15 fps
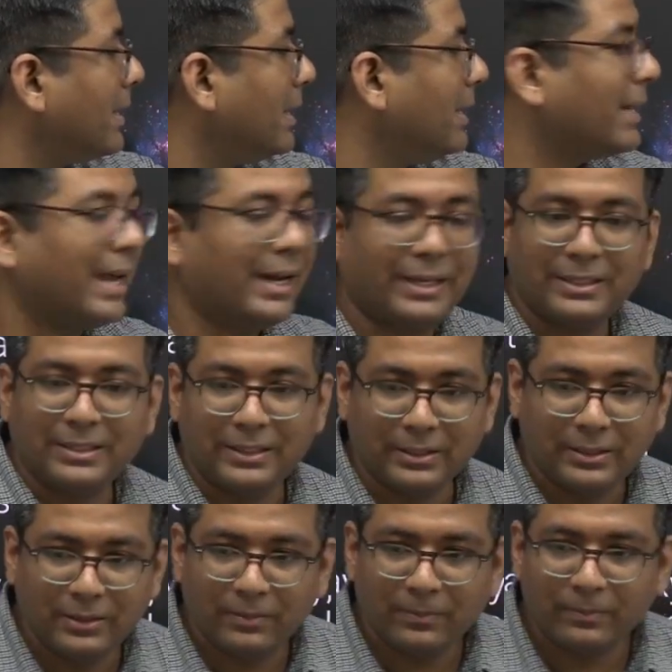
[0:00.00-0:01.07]
galaxies.
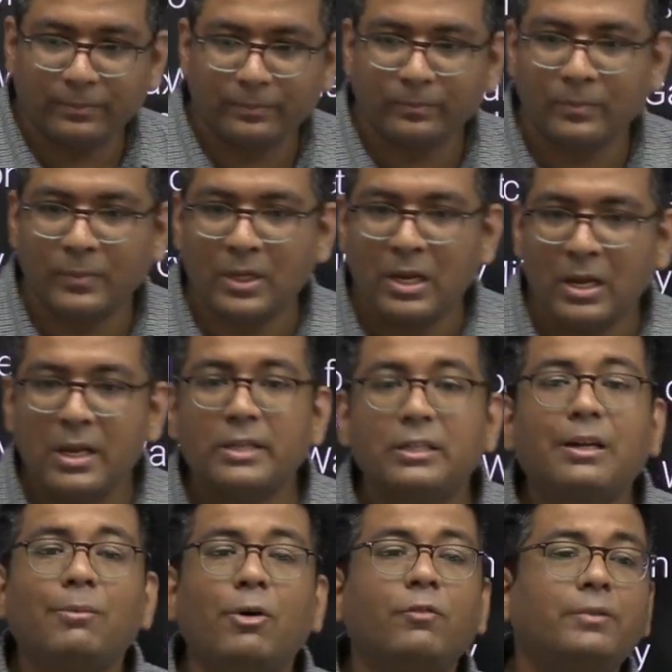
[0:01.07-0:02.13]
Some
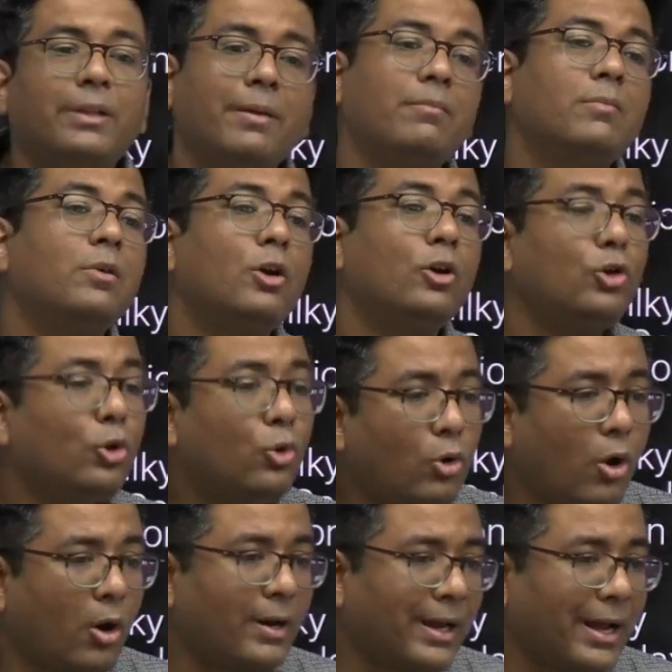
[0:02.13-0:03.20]
of them do
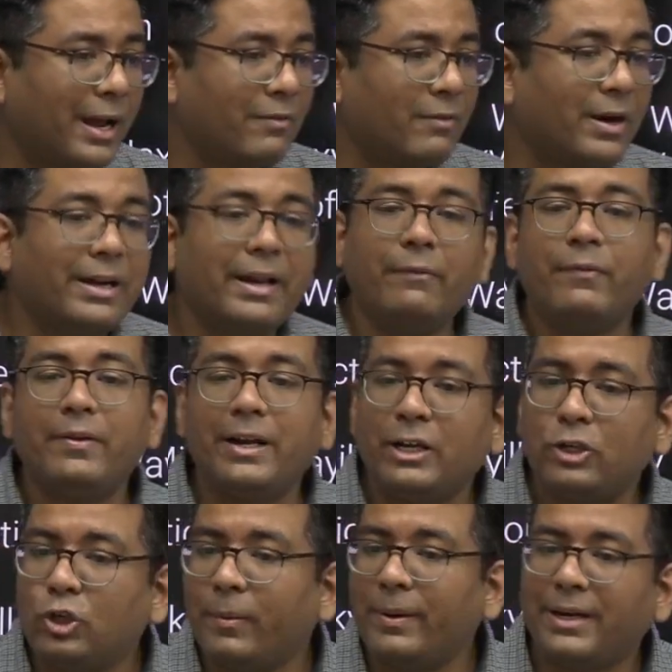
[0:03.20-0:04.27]
not have a definite
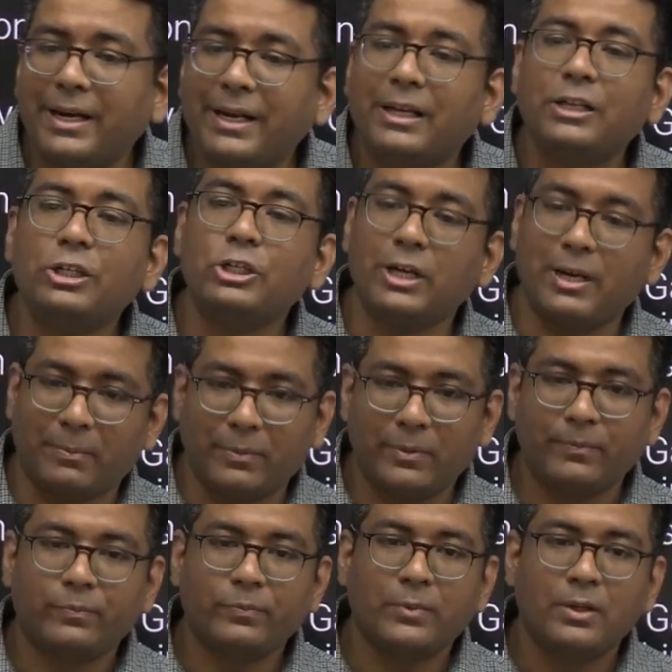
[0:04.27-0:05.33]
geometrical shape.
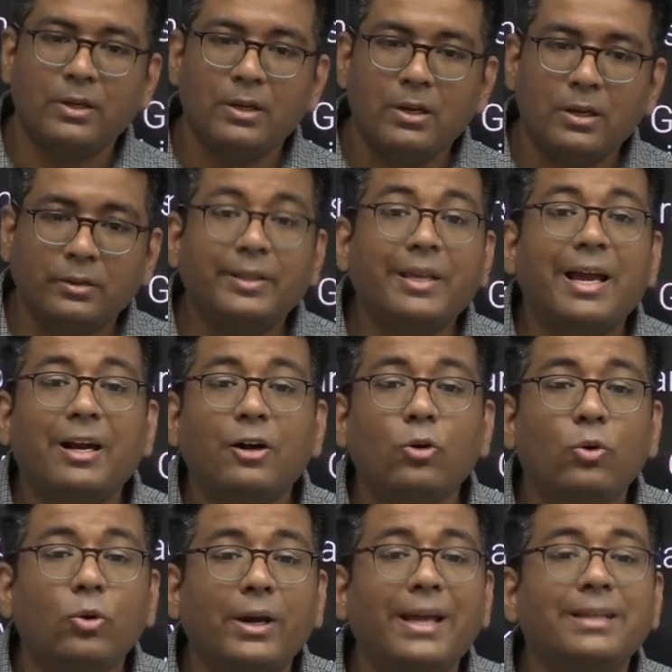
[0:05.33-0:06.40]
They are
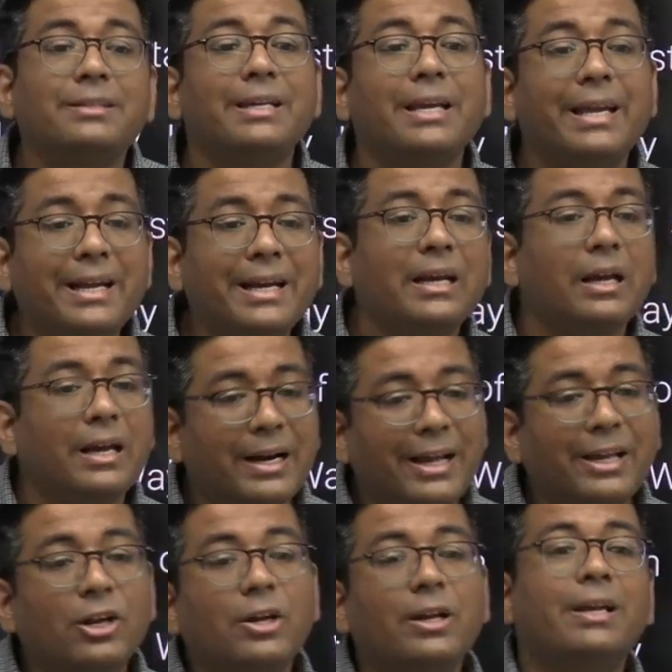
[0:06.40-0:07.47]
known as
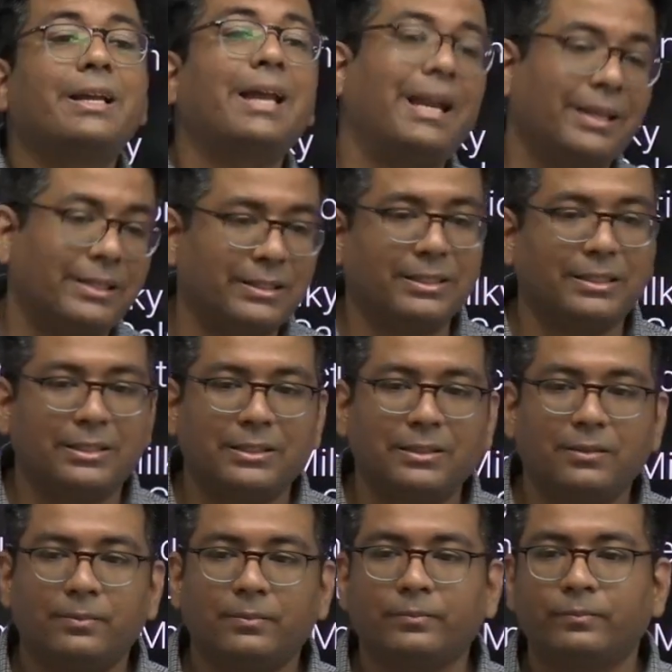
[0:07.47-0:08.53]
irregular galaxies.
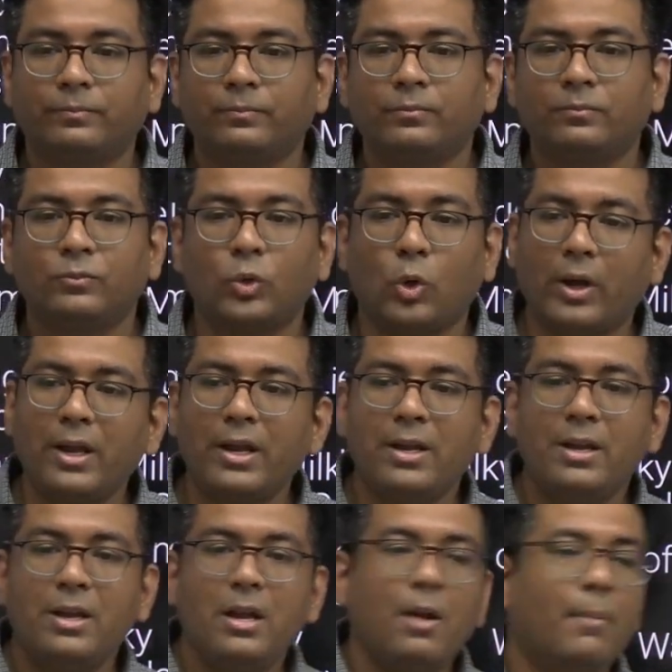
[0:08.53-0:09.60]
Okay,
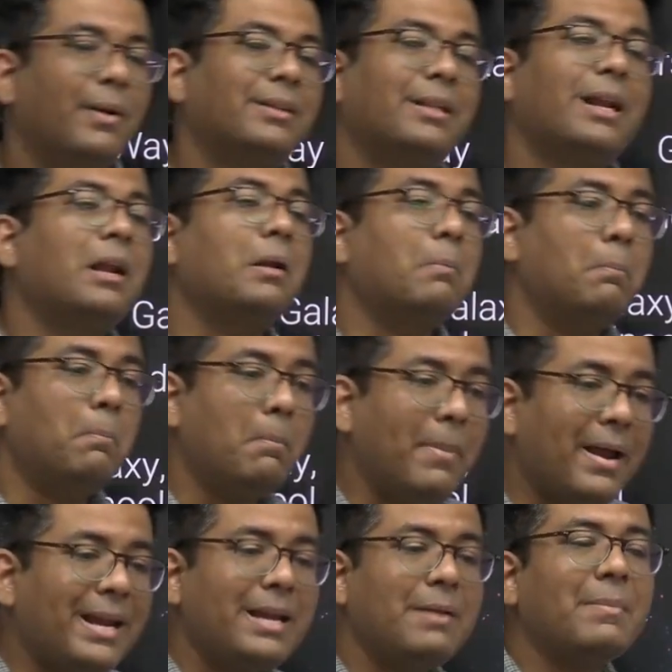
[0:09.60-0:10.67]
but there are
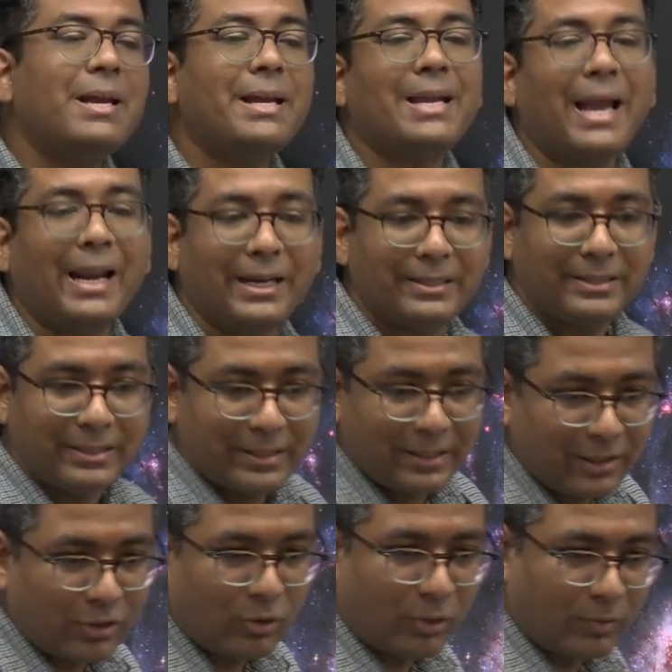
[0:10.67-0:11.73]
many galaxies in the
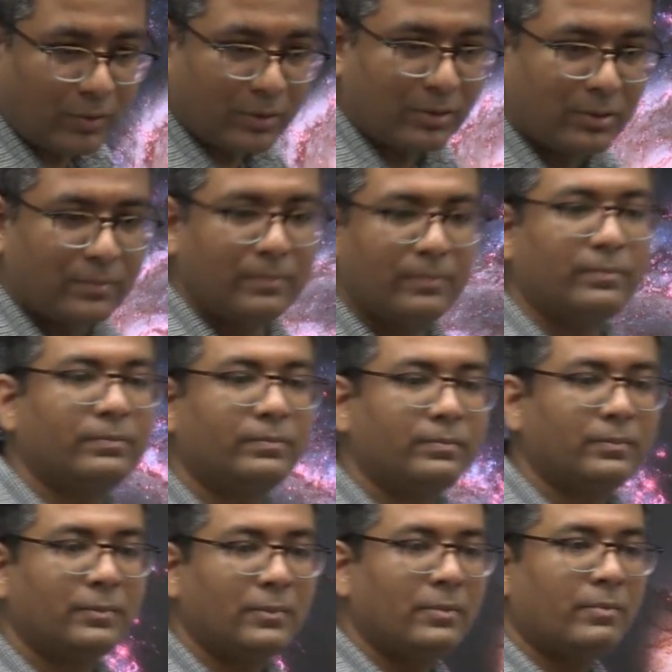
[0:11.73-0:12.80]
universe.
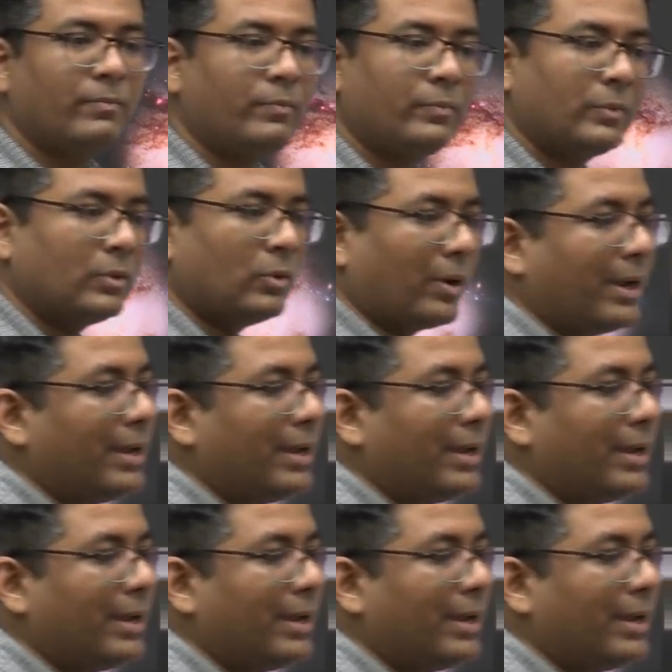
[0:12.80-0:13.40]
Okay,